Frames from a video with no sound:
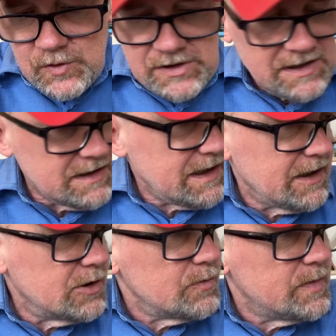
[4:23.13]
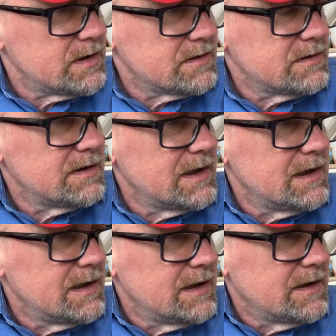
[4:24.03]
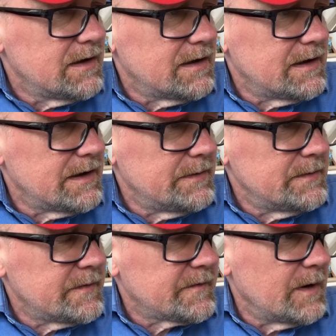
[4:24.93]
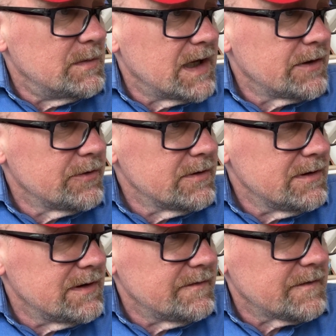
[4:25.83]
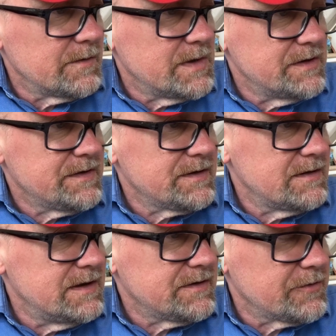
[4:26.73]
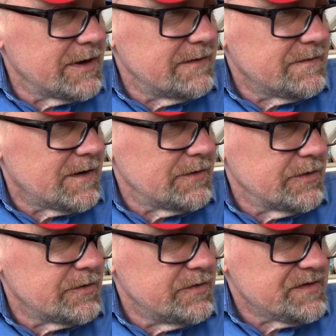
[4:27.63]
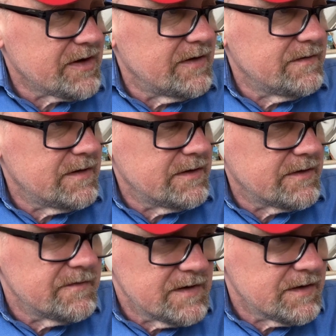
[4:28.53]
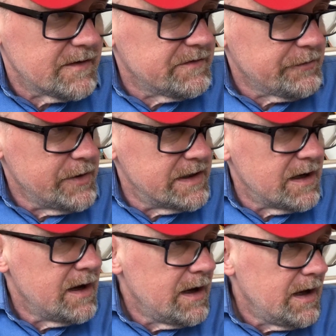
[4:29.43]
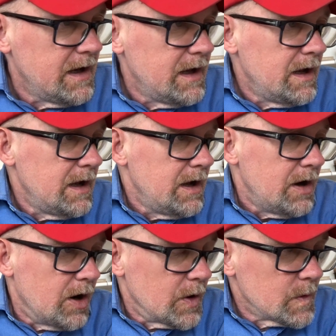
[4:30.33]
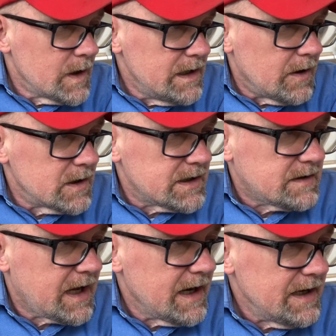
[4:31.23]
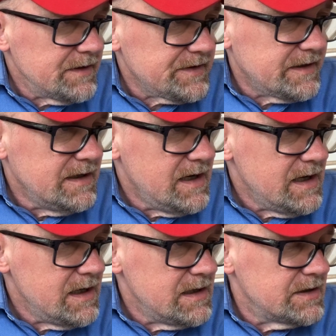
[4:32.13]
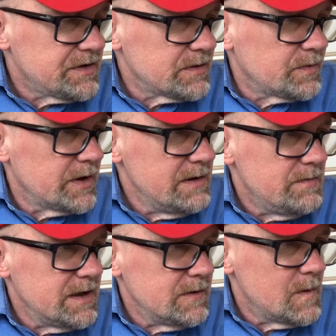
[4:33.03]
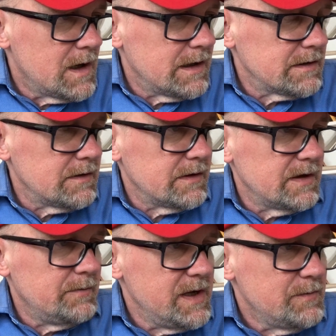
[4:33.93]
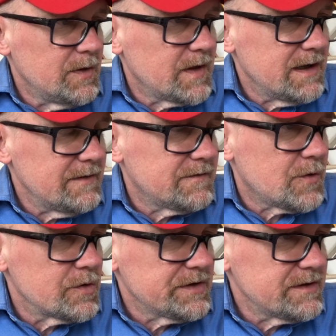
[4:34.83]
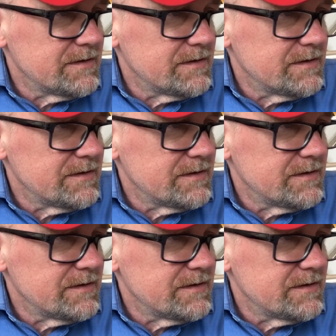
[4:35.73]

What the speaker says: get help from Leonard and from his grandfather Gustav V of Sweden. All right, our cast today is a pretty big one. The people that, of course,